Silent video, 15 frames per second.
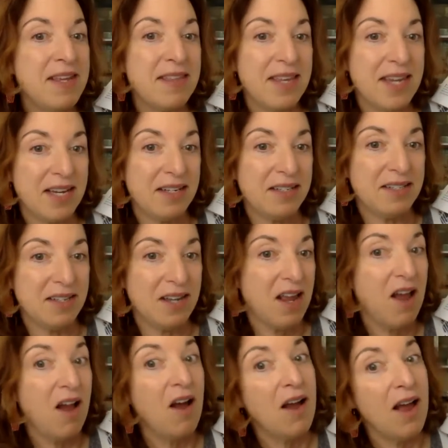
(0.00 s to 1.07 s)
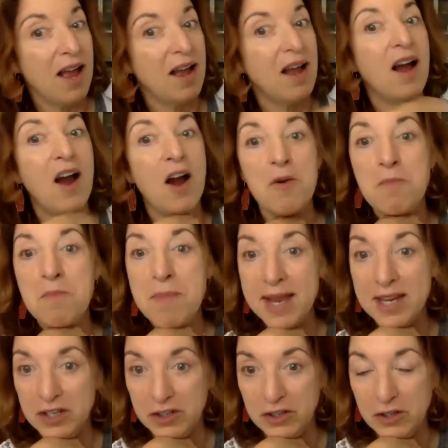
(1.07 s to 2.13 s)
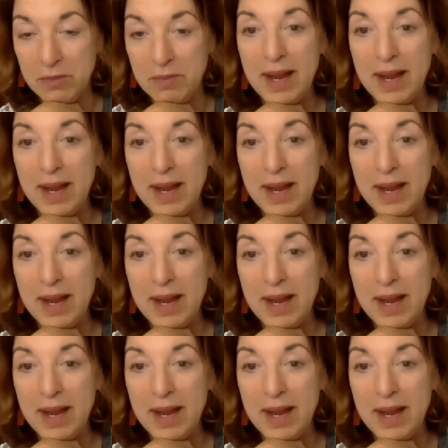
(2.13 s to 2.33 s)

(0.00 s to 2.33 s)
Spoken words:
things are measured